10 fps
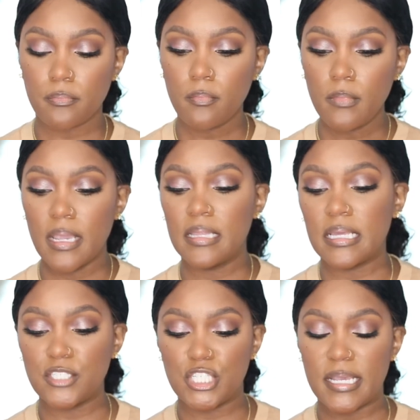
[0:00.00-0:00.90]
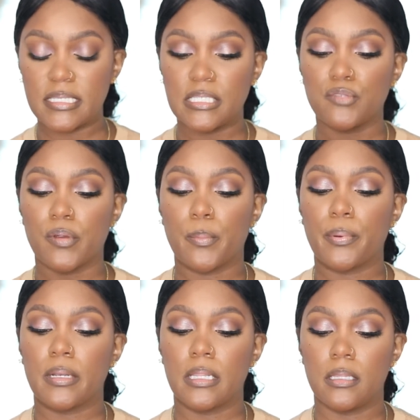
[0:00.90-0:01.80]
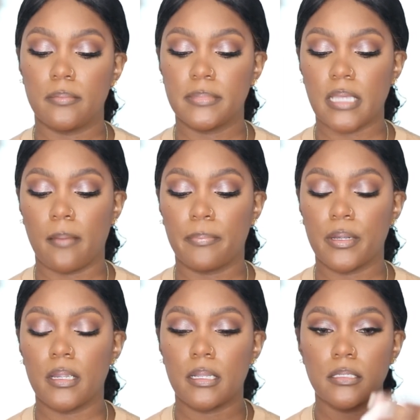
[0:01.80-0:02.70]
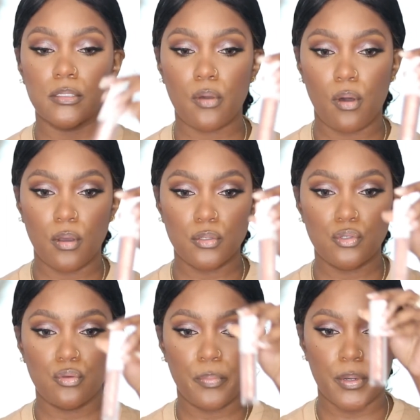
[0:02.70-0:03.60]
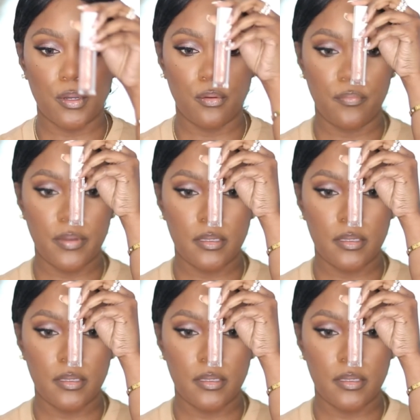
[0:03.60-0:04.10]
And then she has this real pretty lip topper, and it's called Supernova.